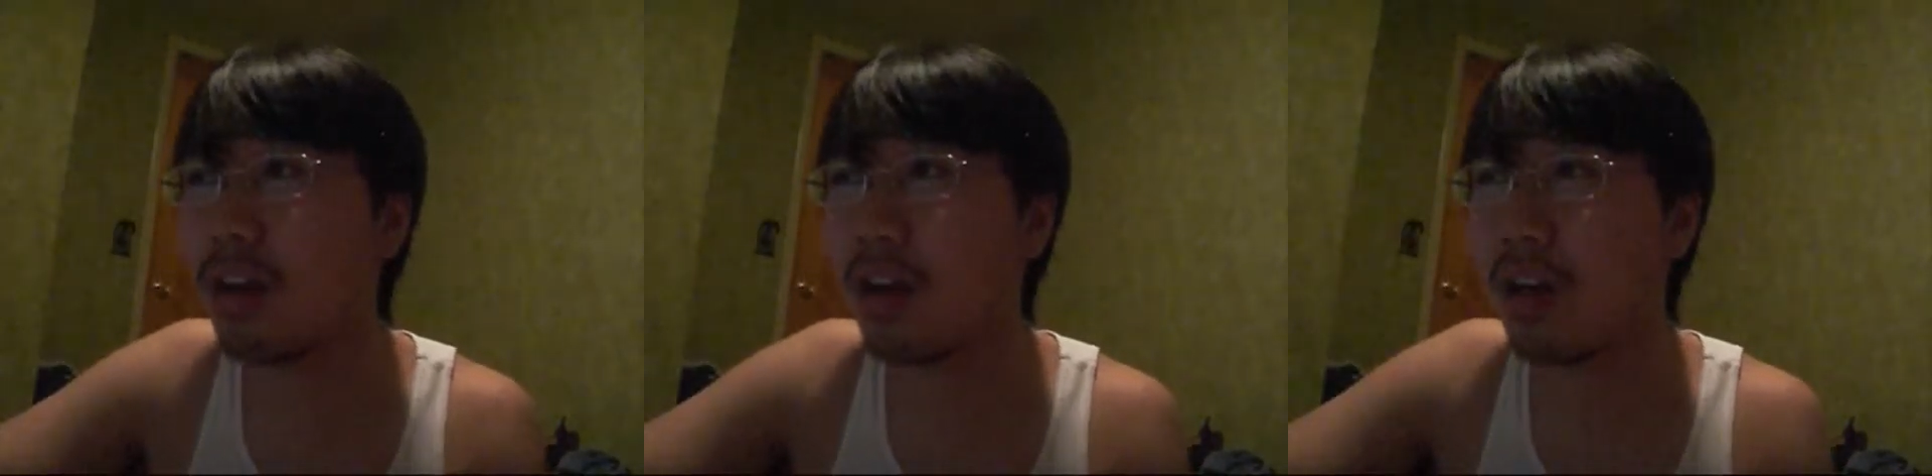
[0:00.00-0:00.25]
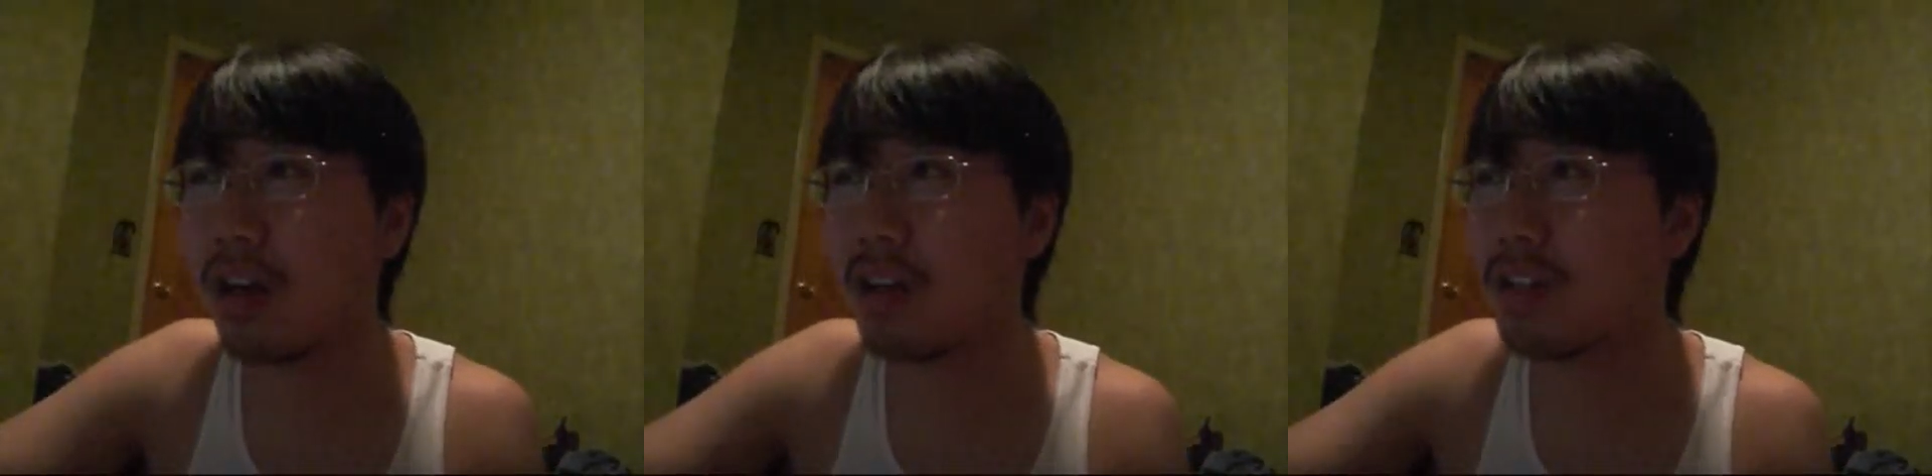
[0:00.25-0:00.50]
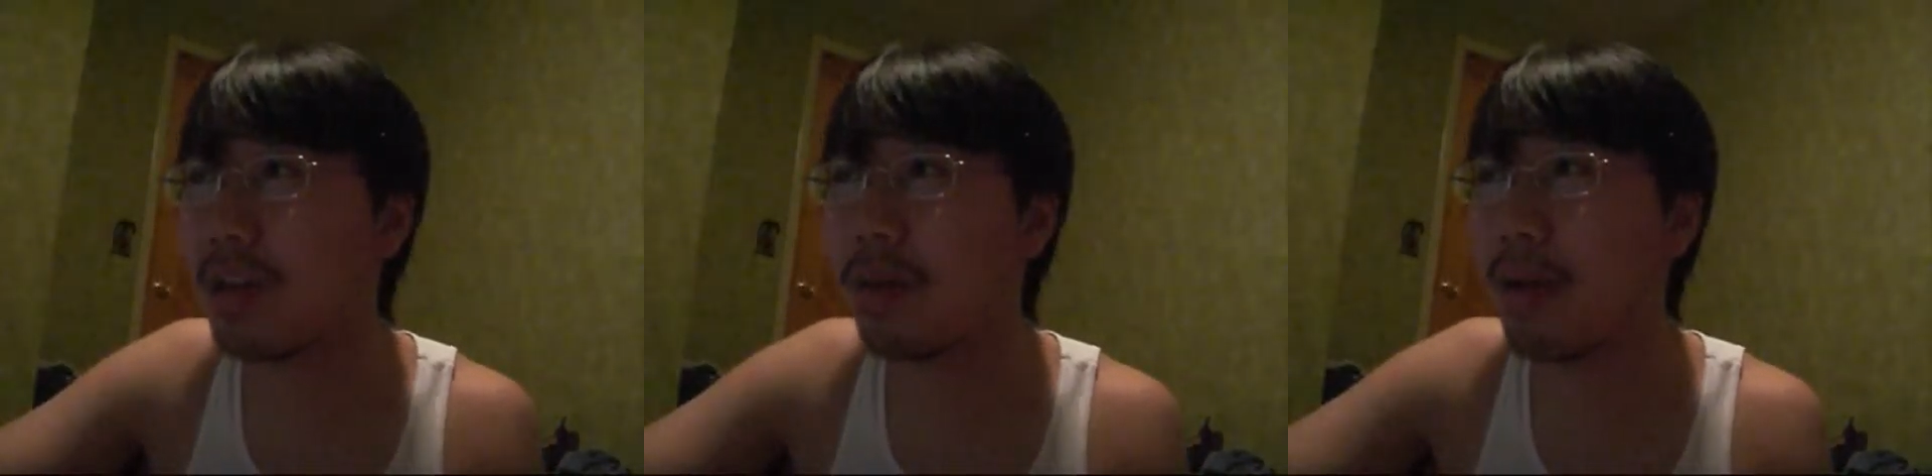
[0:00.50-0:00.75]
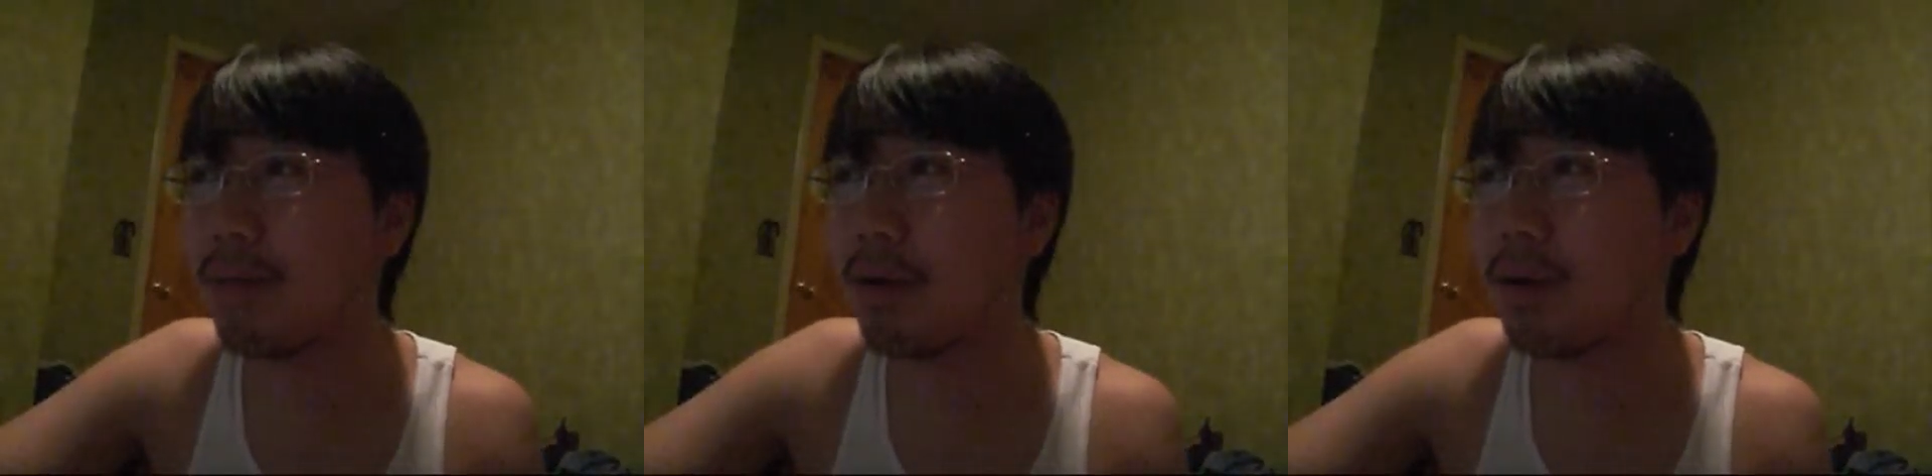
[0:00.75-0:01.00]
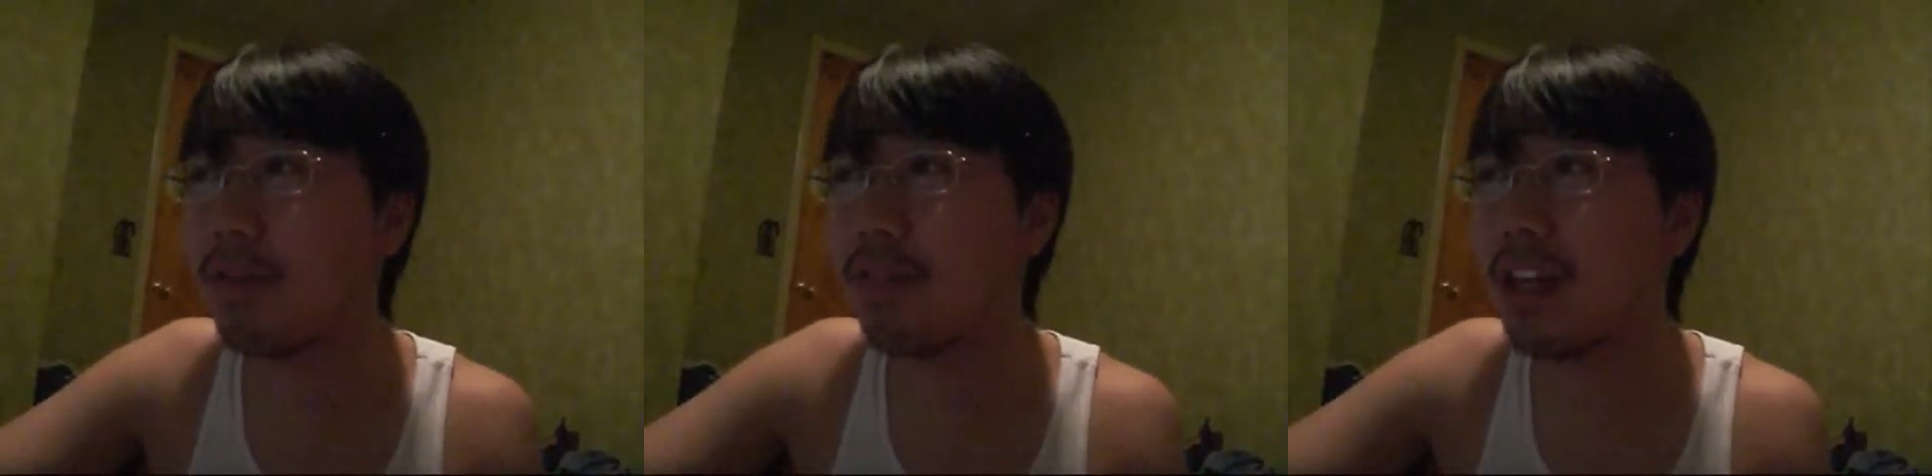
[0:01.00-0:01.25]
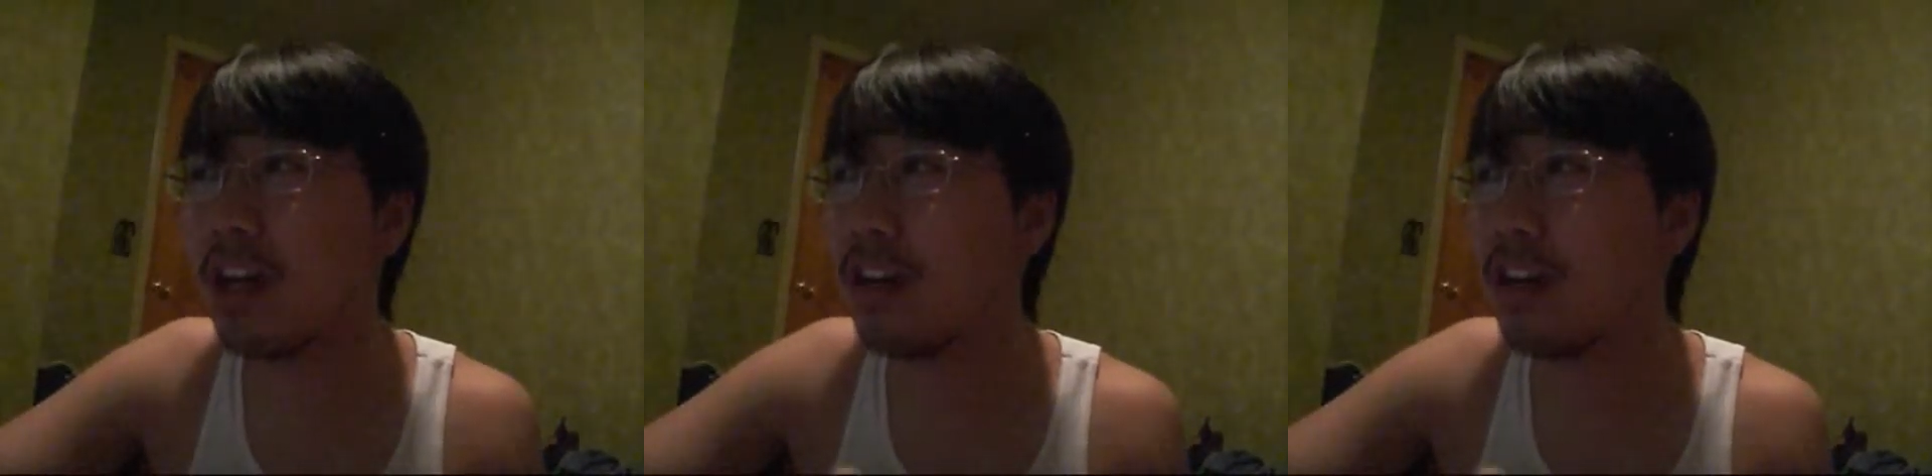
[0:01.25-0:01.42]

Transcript: are Semi Pro, The